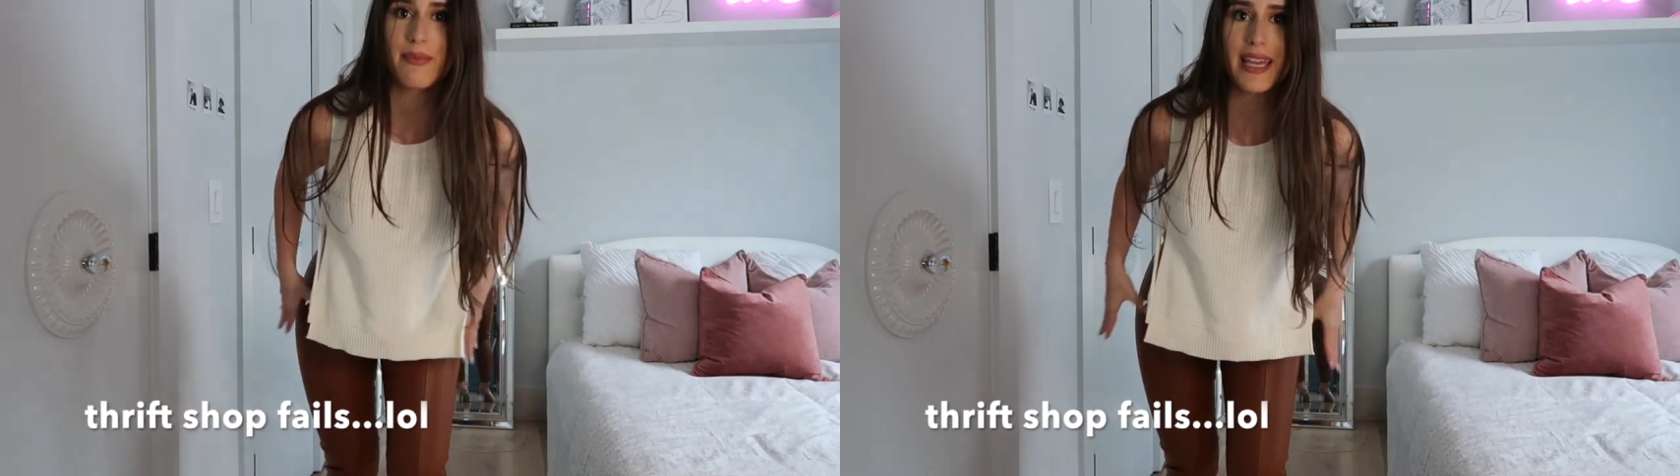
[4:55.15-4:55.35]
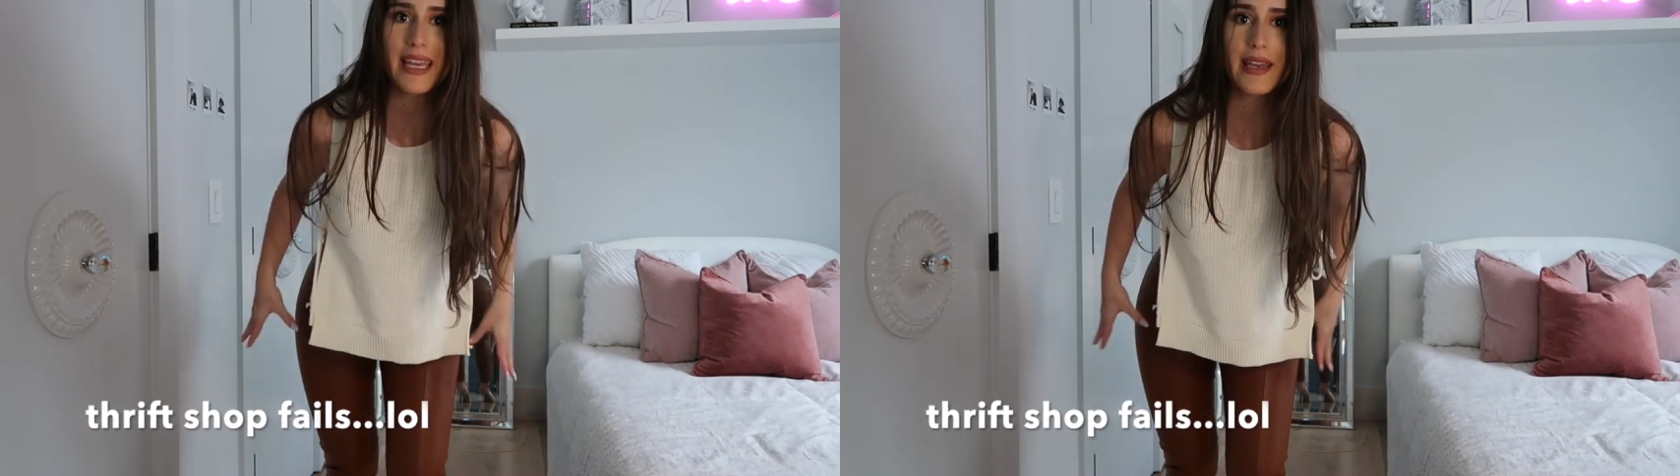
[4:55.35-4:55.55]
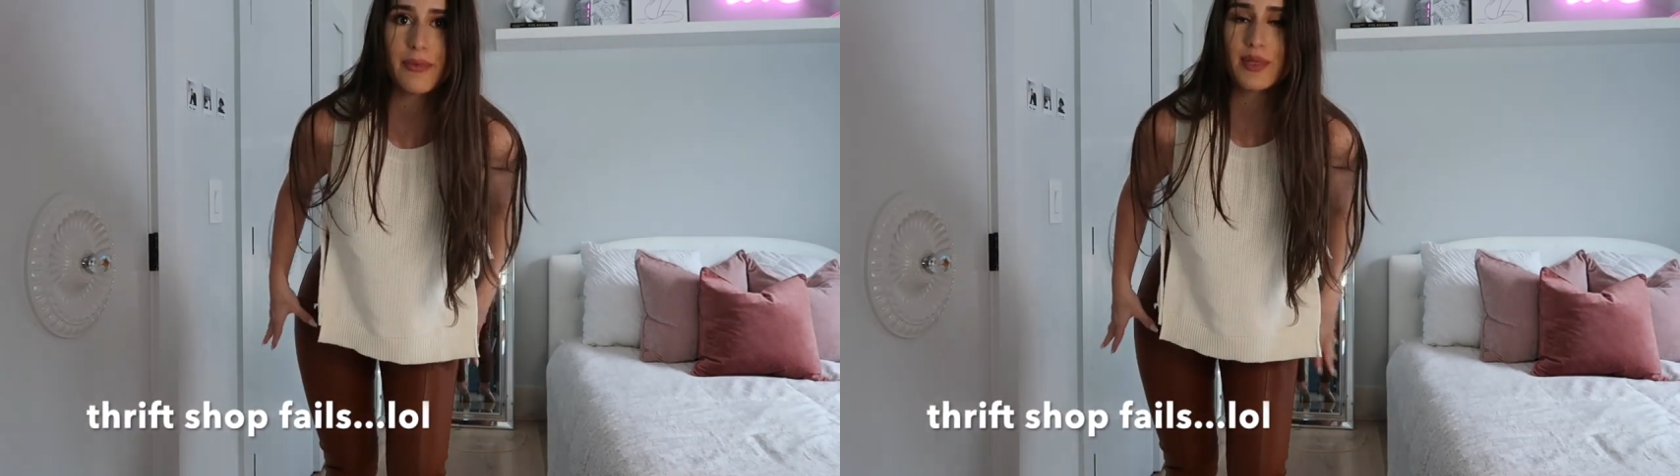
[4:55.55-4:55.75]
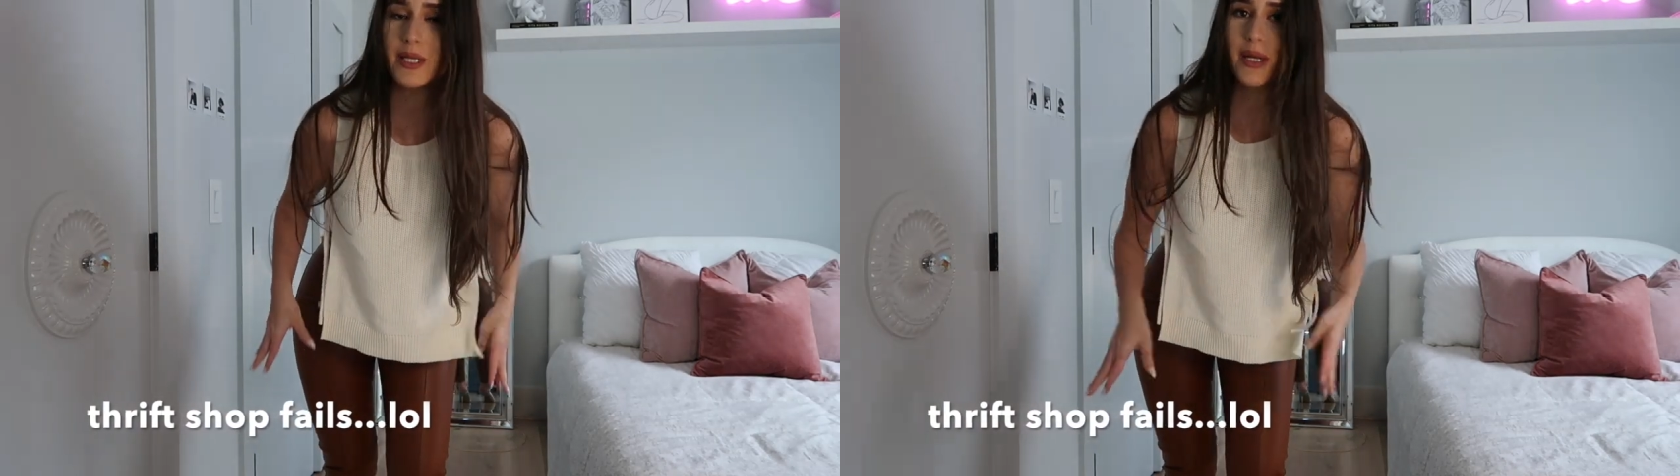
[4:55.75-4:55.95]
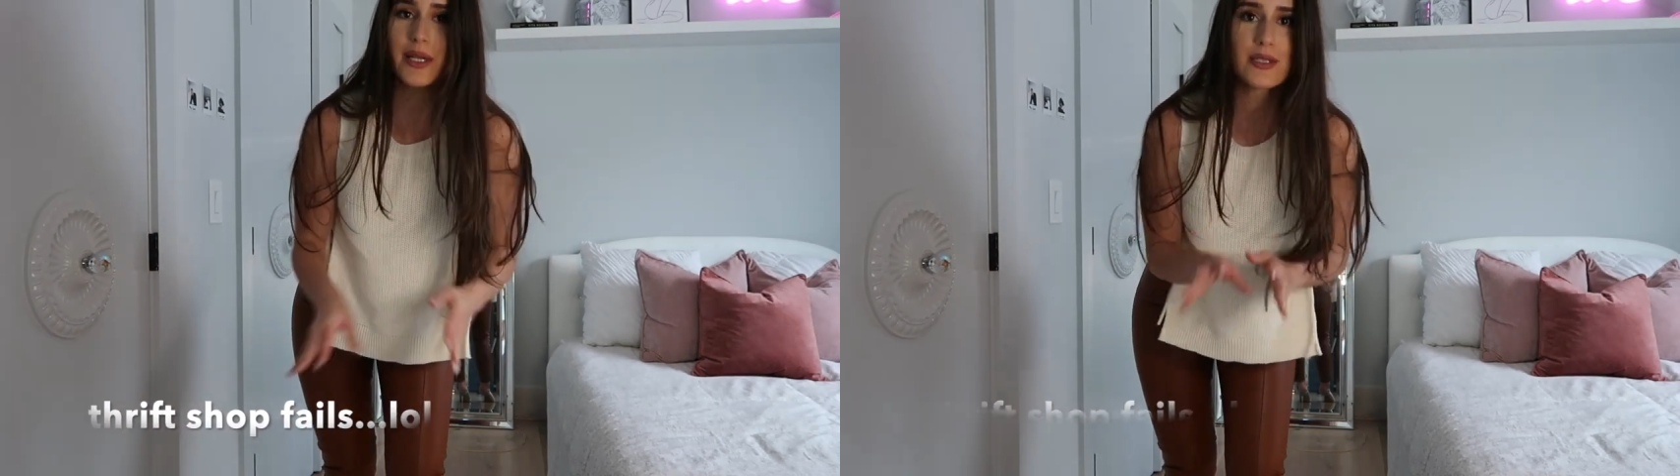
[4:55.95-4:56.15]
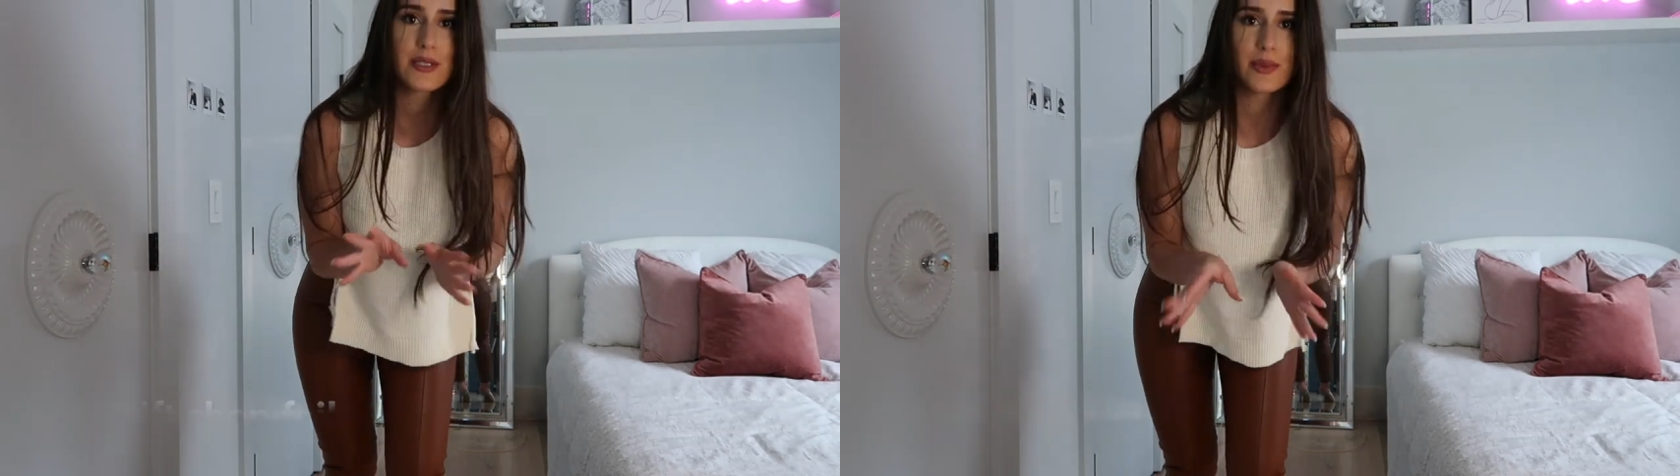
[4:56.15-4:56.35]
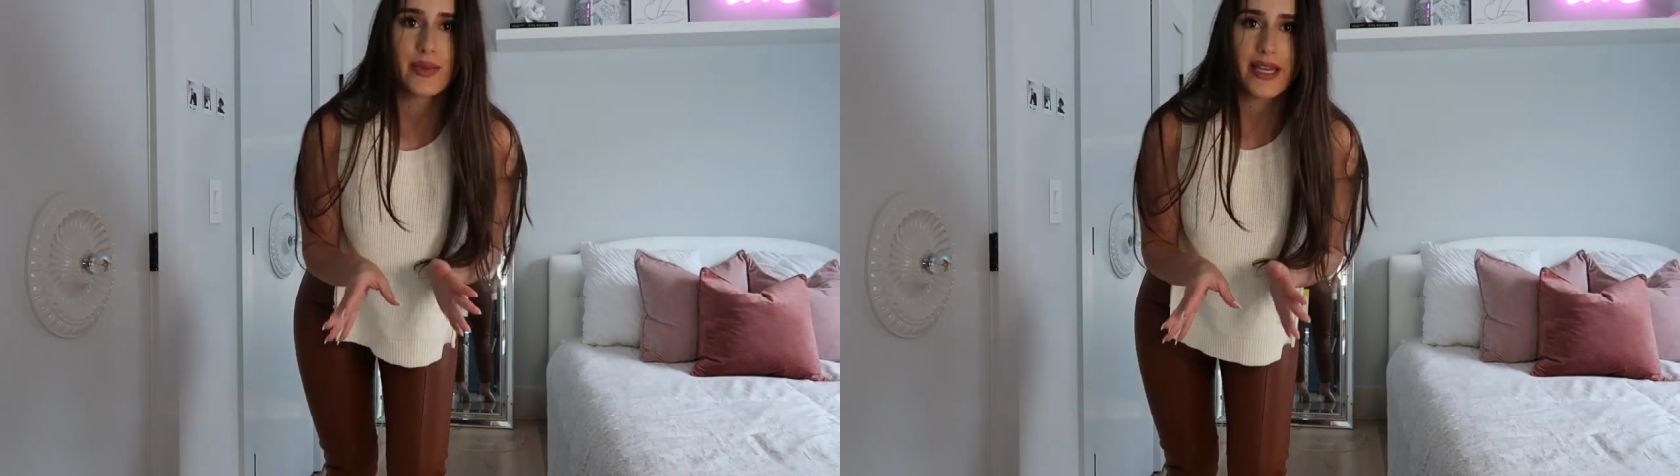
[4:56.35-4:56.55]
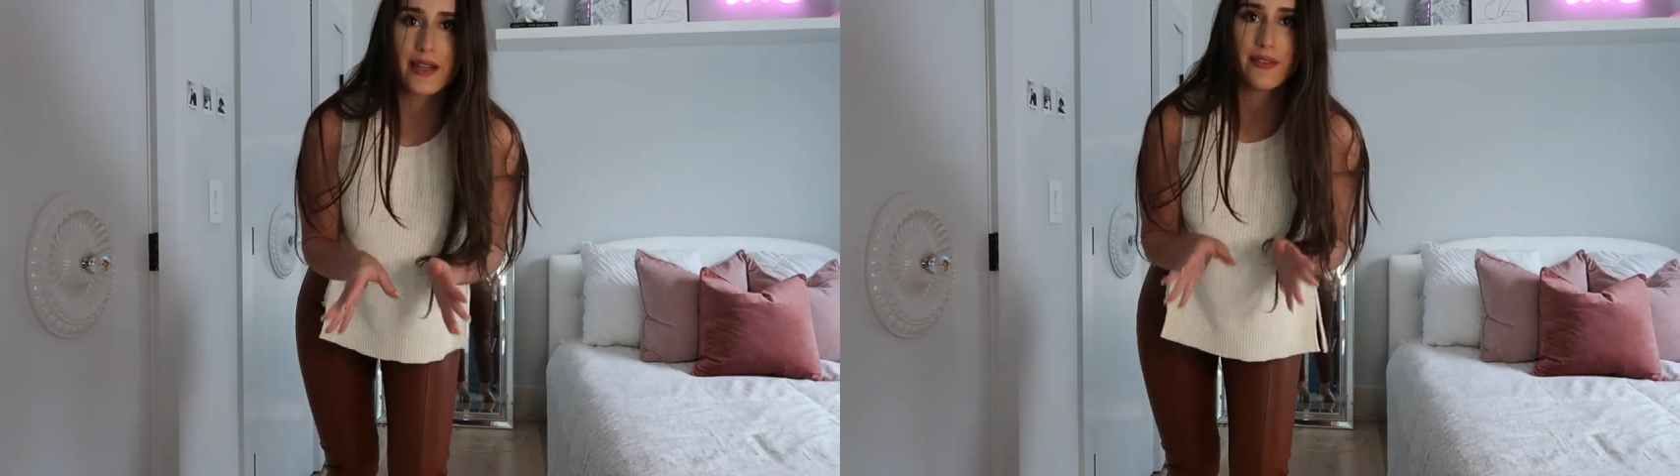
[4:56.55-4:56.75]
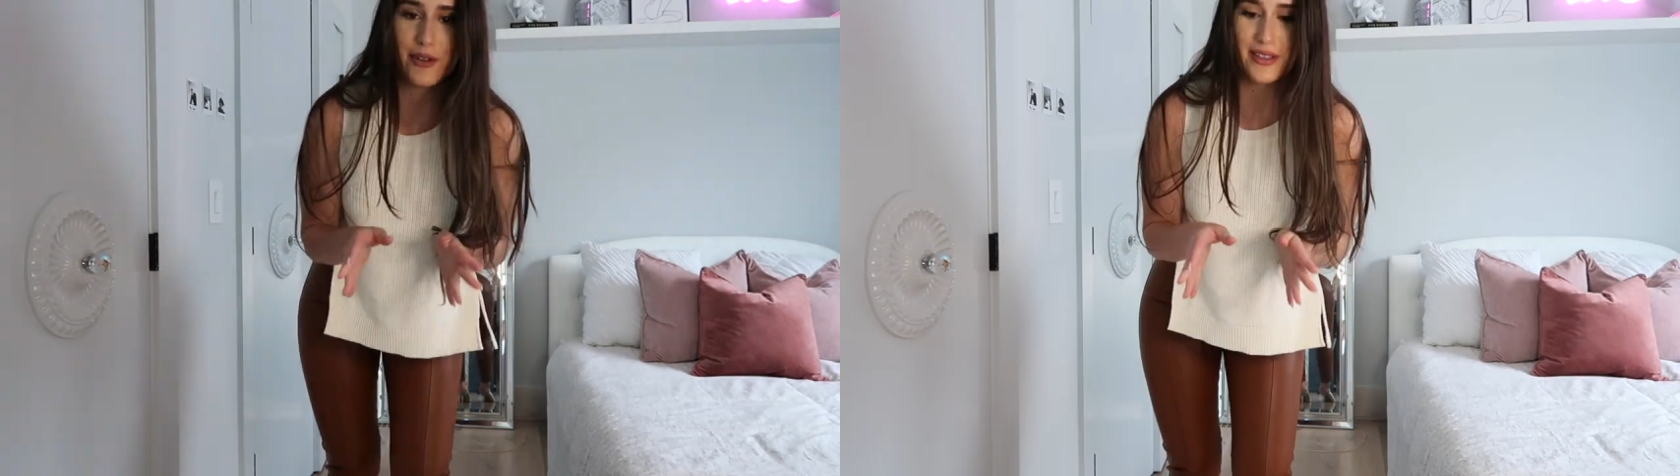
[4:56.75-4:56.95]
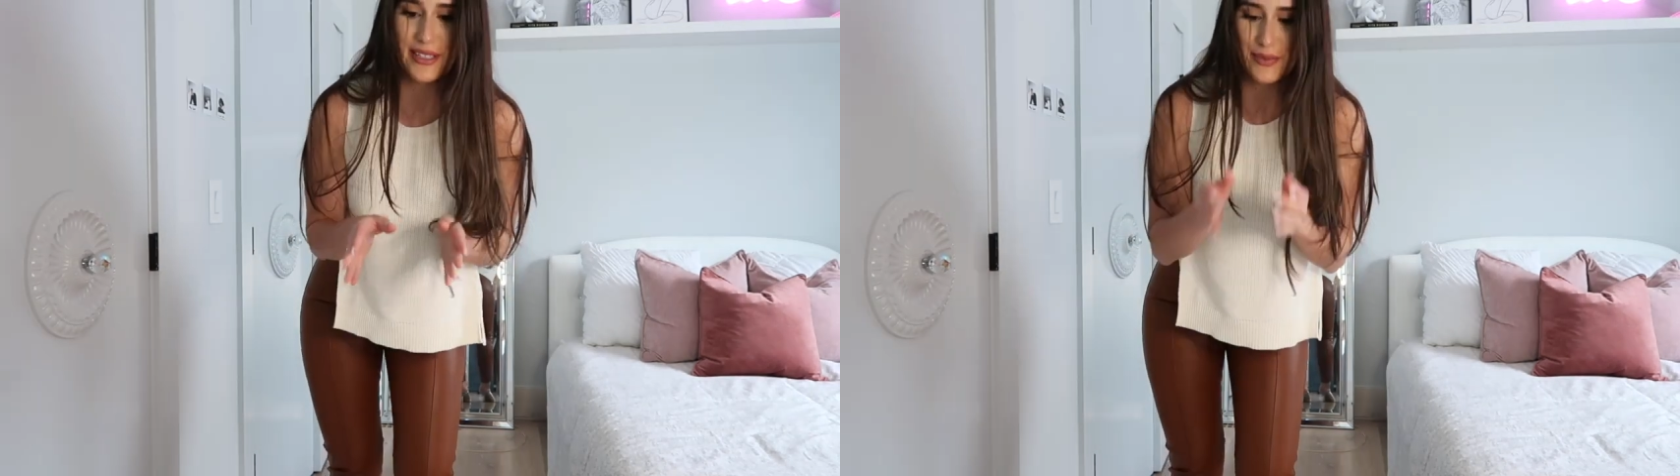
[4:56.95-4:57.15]
hips are too big
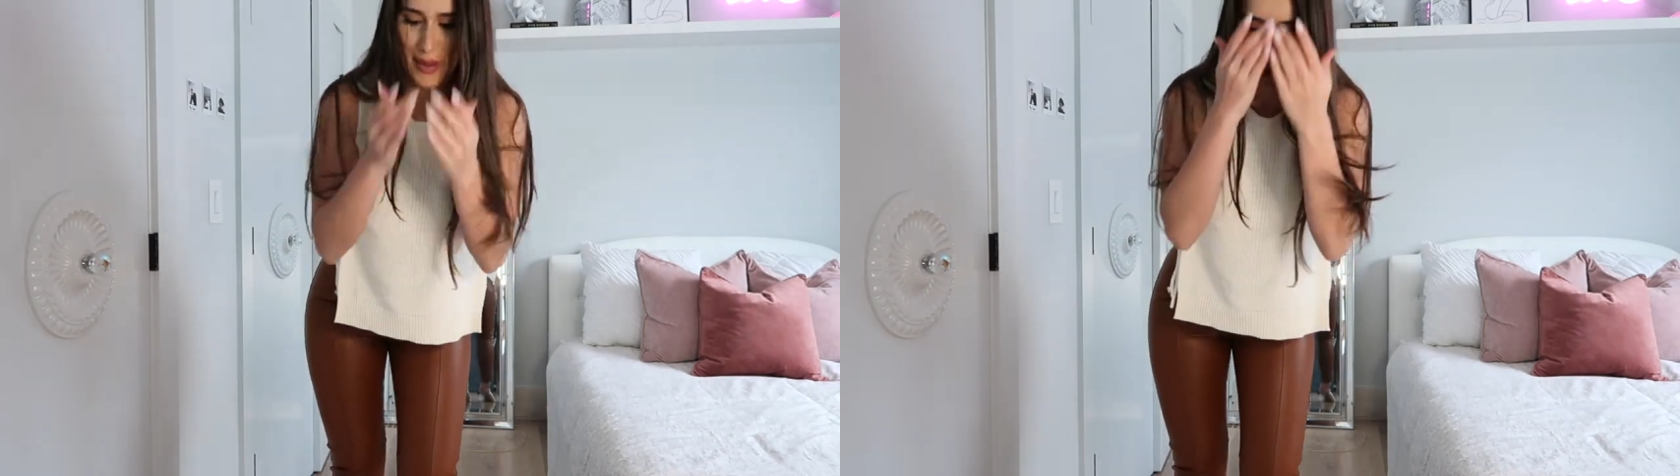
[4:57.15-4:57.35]
for these